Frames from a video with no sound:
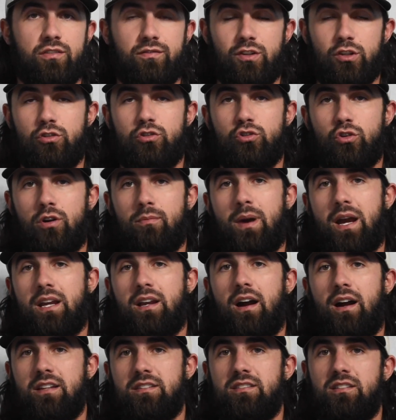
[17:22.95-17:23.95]
if you enjoy my
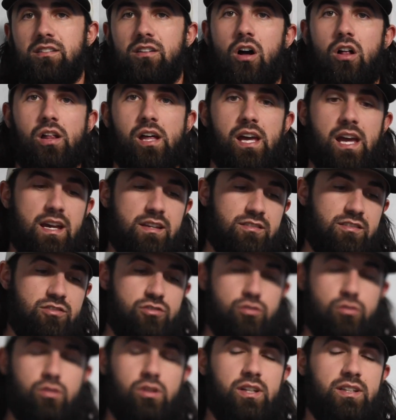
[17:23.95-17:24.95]
content, all I ask
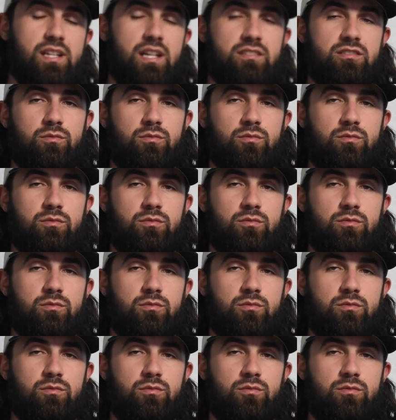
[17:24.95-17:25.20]
is you click that